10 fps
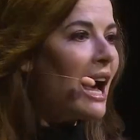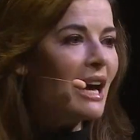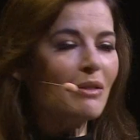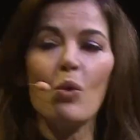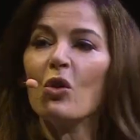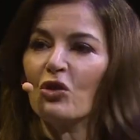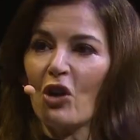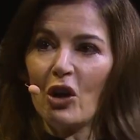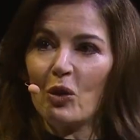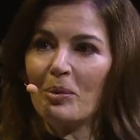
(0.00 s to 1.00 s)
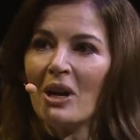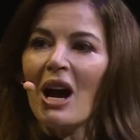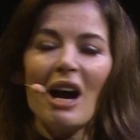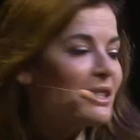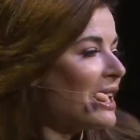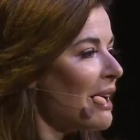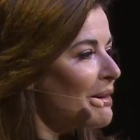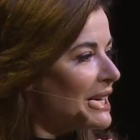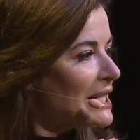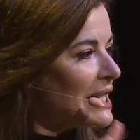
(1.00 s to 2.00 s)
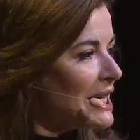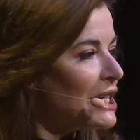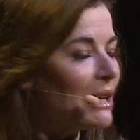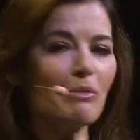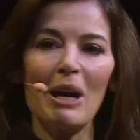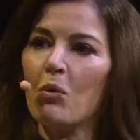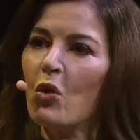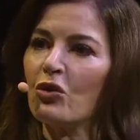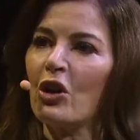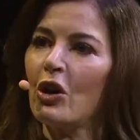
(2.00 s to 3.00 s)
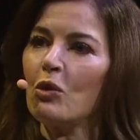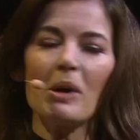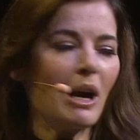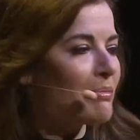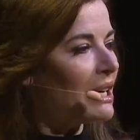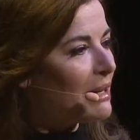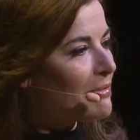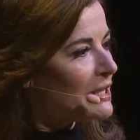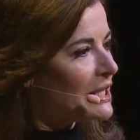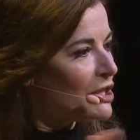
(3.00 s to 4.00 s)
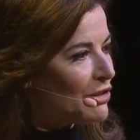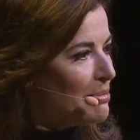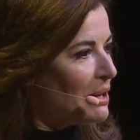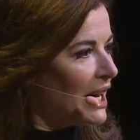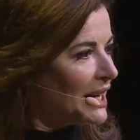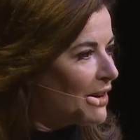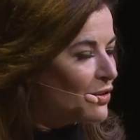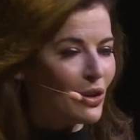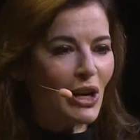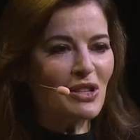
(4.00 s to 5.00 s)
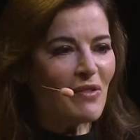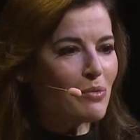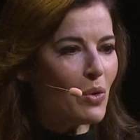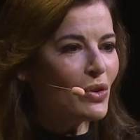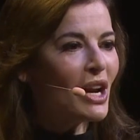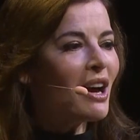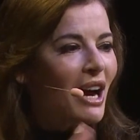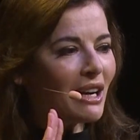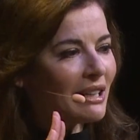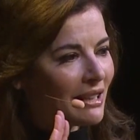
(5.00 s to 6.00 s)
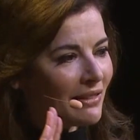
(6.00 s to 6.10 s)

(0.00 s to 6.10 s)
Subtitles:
And wardrobe, I said I'm going to my wardrobe, I'm going to streamline it. I've got clothes I haven't worn. I